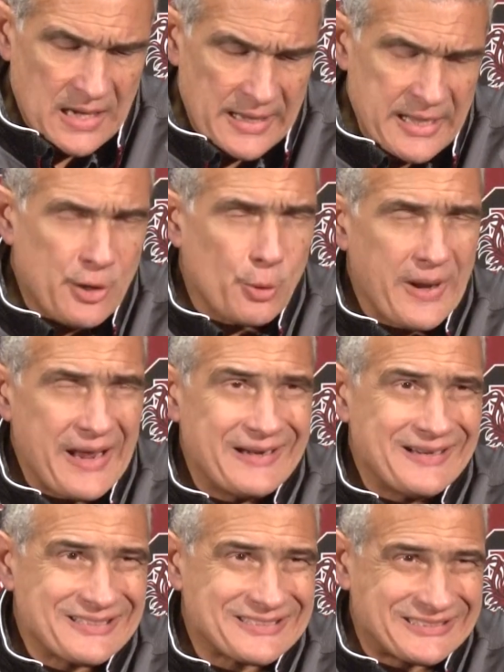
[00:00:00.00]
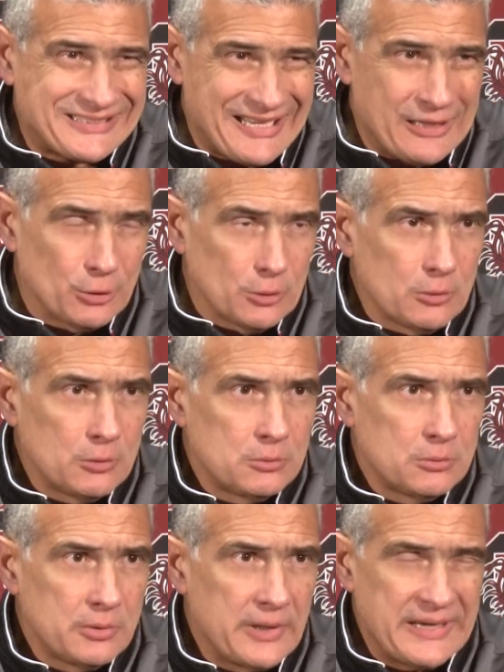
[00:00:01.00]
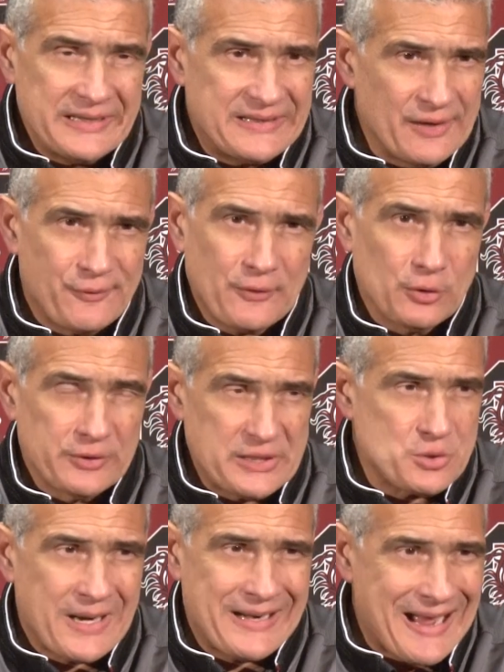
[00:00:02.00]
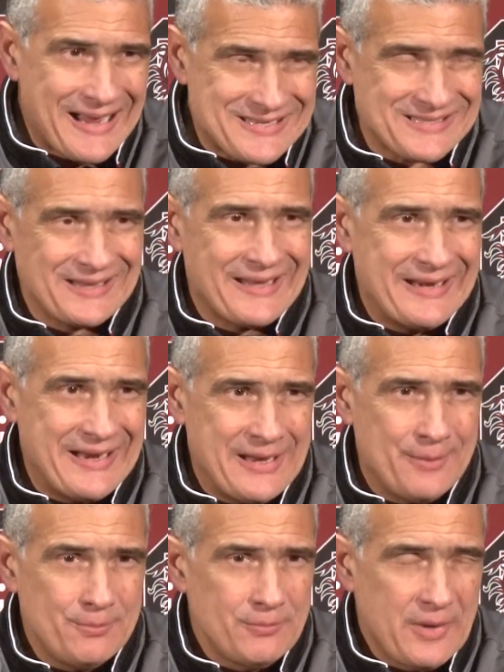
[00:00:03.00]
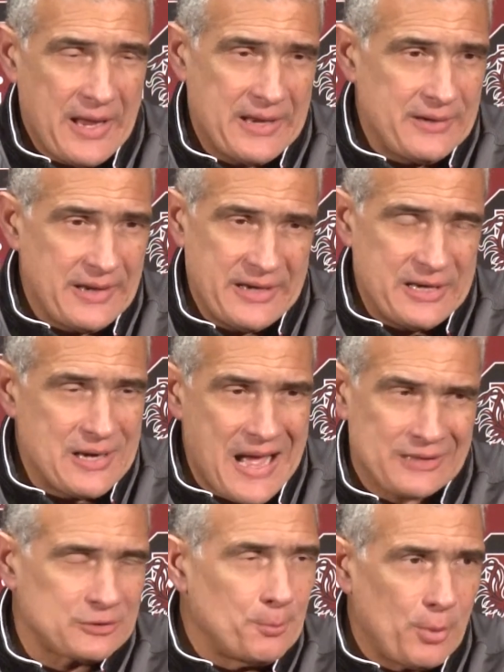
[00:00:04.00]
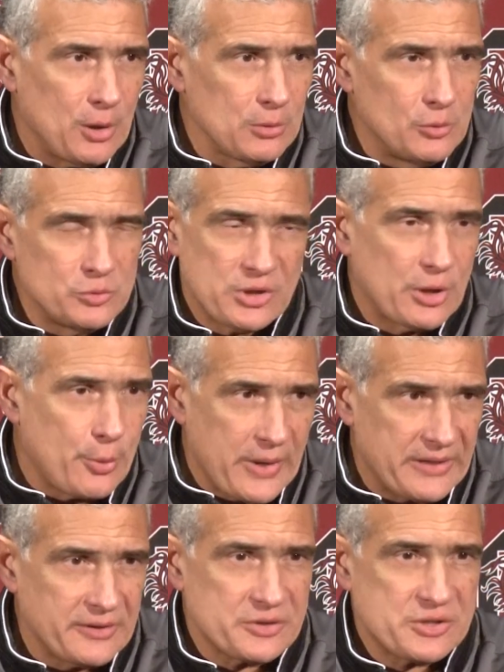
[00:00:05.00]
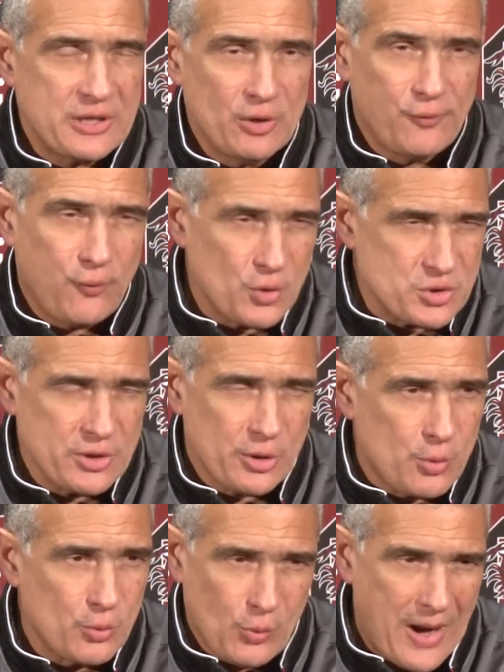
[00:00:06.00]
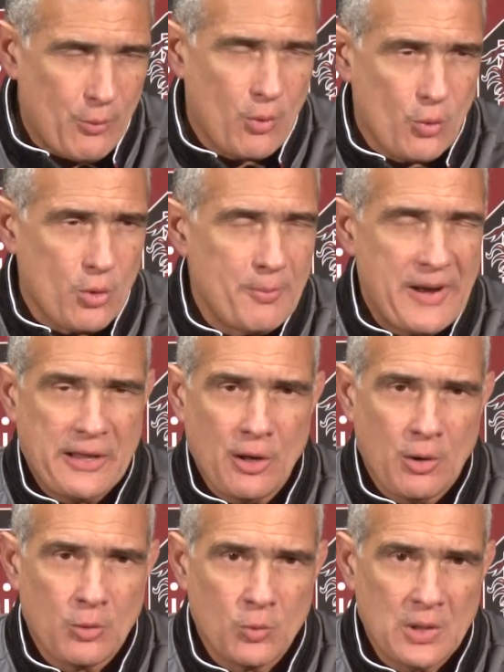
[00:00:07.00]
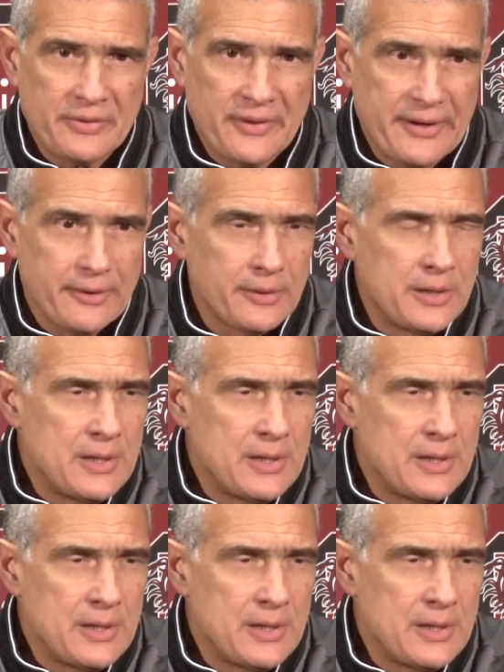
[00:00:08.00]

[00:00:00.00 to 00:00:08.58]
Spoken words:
He created a steal in a difficult they tried to isolate him, and he knocked the ball loose and created a steal for us right when we were making our run there.